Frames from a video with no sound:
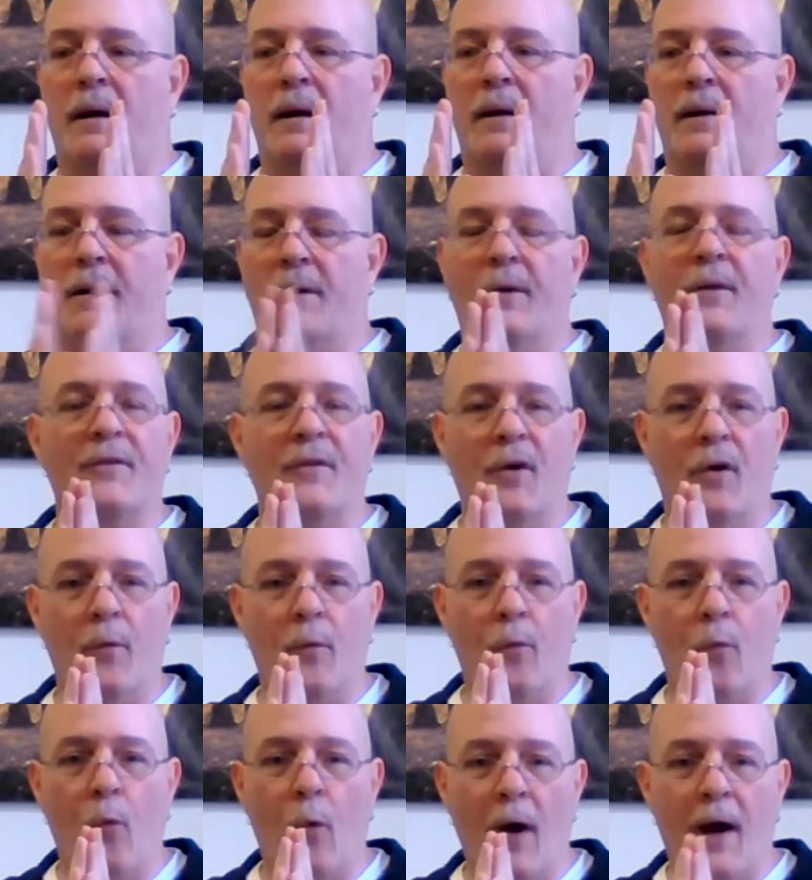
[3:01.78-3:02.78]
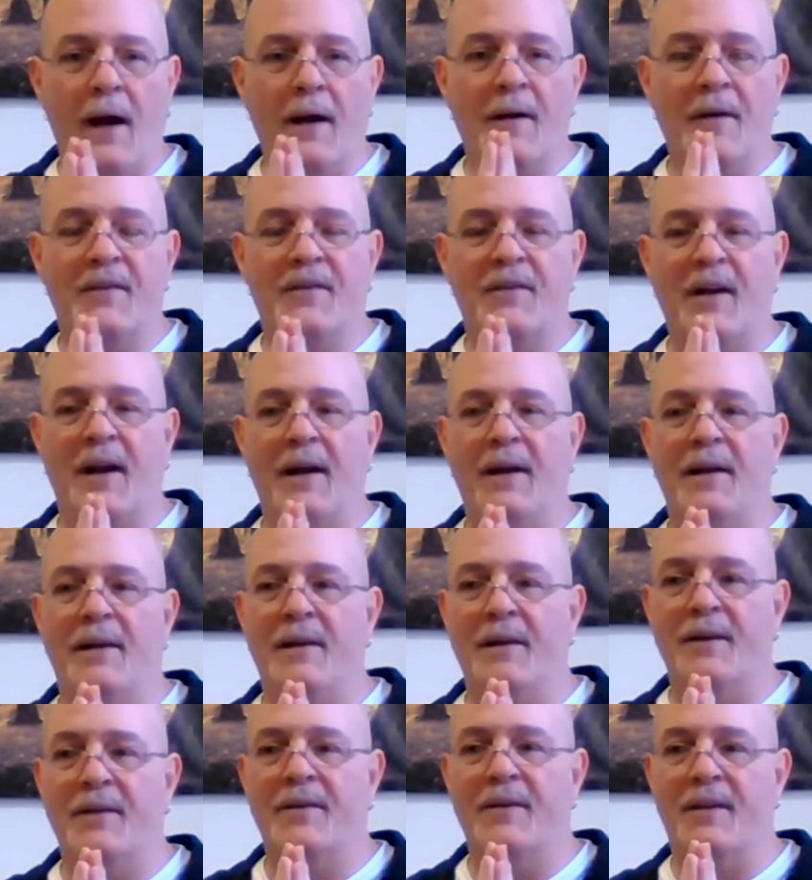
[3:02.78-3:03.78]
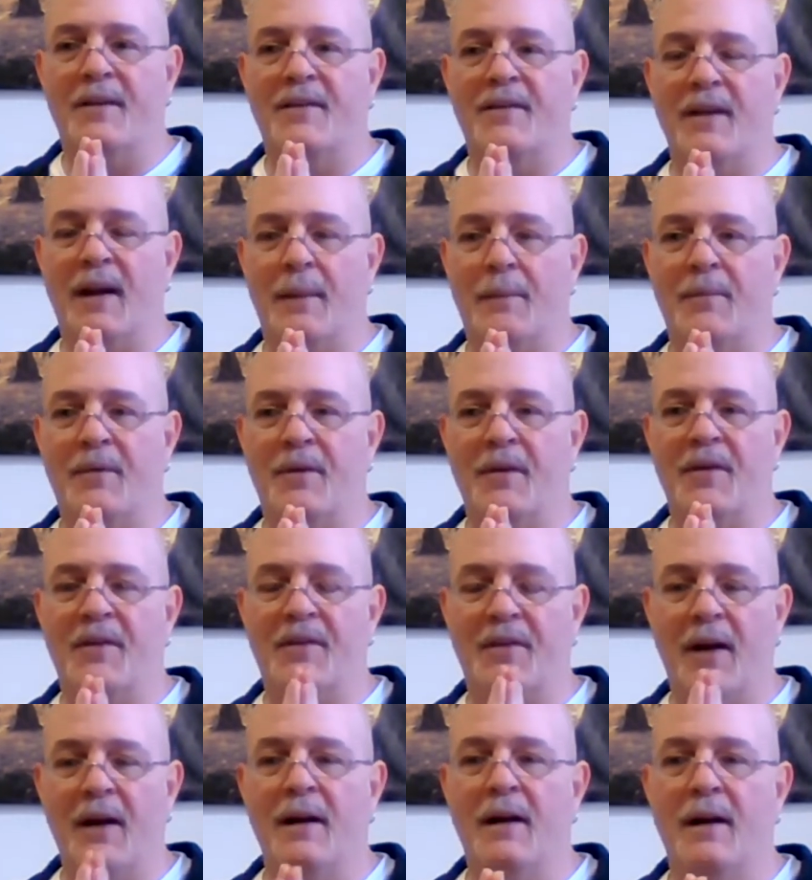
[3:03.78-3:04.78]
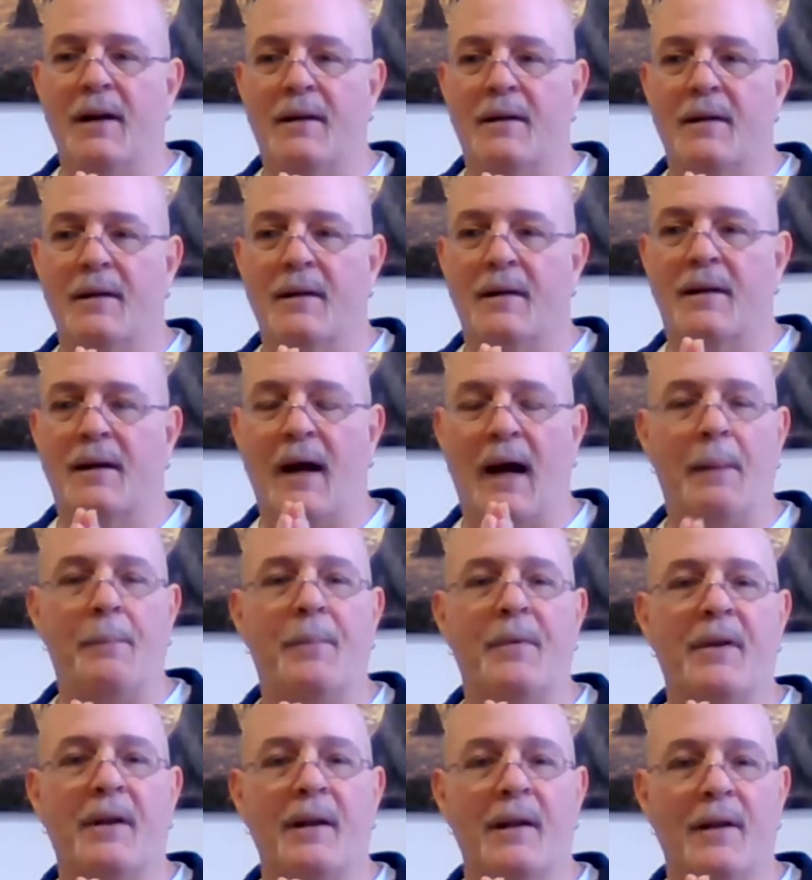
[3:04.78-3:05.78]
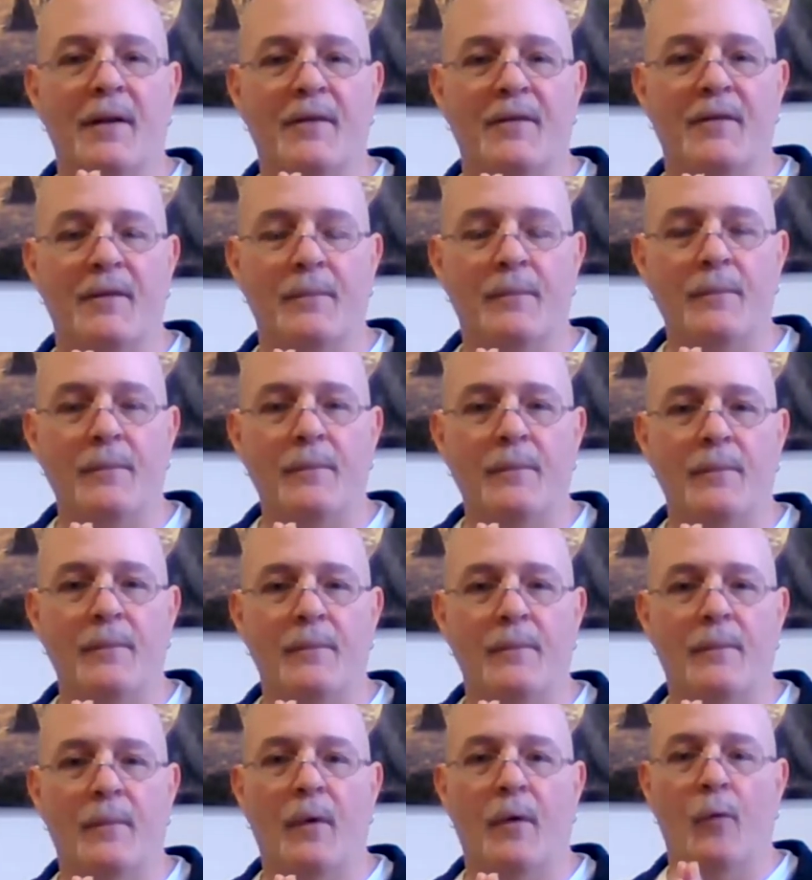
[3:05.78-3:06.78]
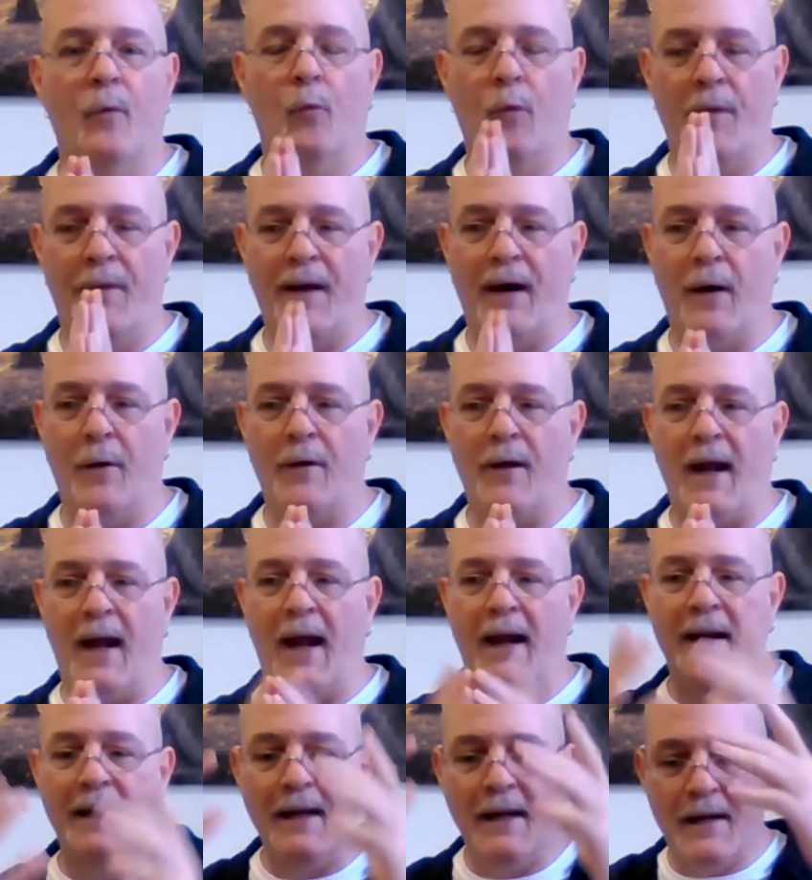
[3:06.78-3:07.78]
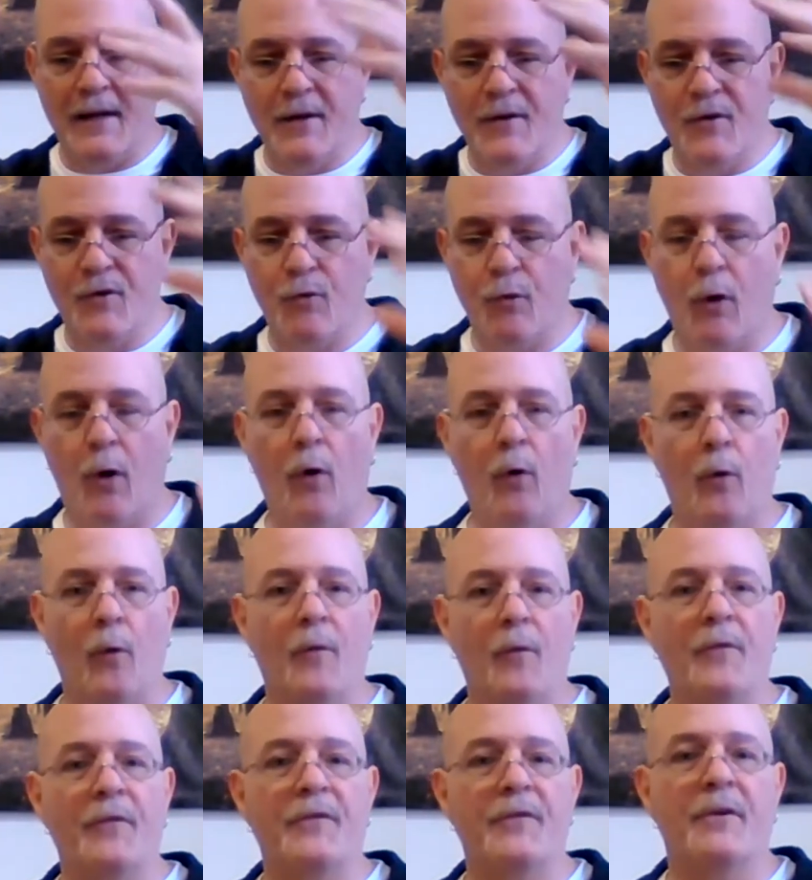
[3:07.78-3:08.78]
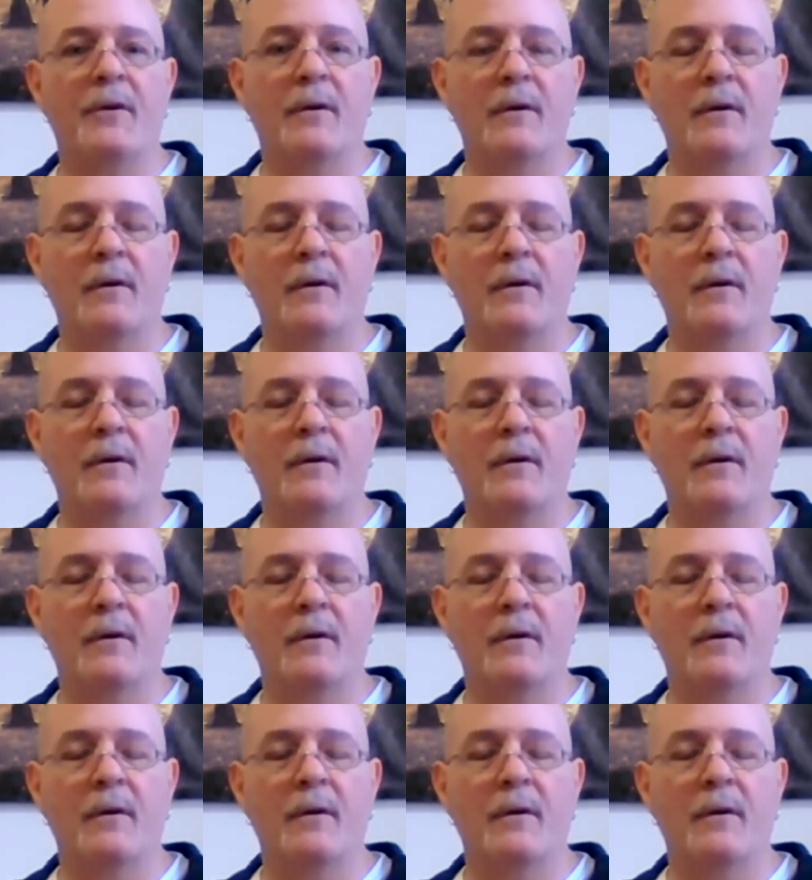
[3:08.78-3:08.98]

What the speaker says: There is no way to say this except to say it. Capitalism, without any controls,